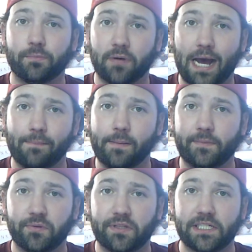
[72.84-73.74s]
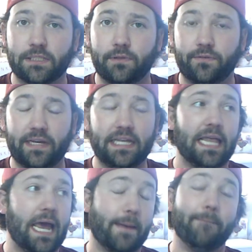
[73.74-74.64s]
problems with this movie,
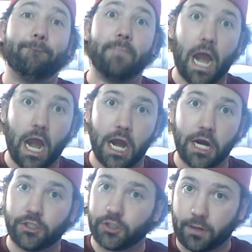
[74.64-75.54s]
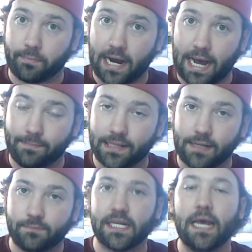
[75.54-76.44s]
like major
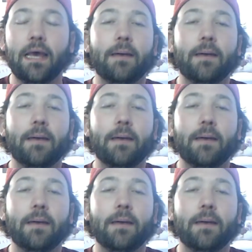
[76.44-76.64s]
problems,